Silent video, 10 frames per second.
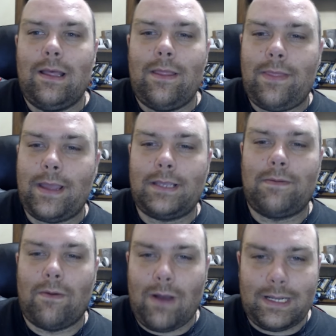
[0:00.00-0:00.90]
Thanks
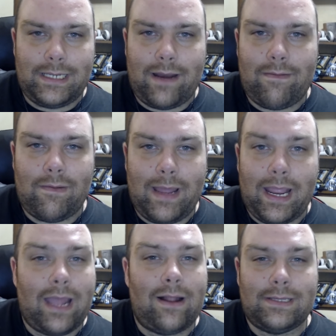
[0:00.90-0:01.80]
for watching,
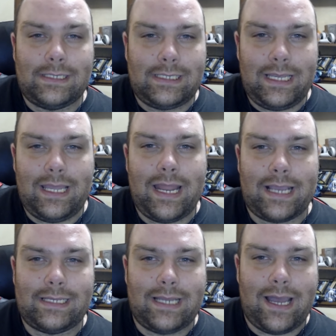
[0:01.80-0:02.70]
everybody, and I'll see you
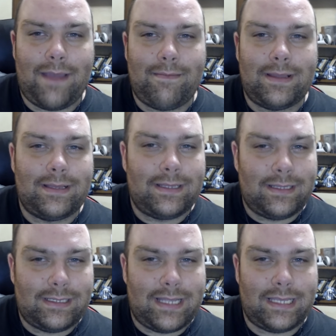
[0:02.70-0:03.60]
next time.
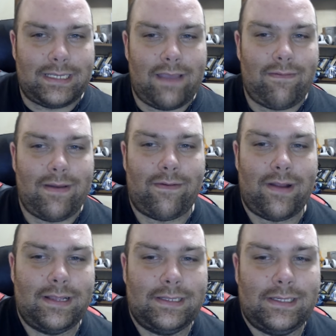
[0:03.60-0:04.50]
Stay safe, my
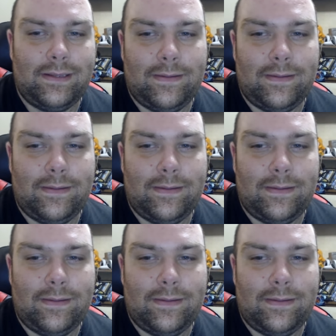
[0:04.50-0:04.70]
friends.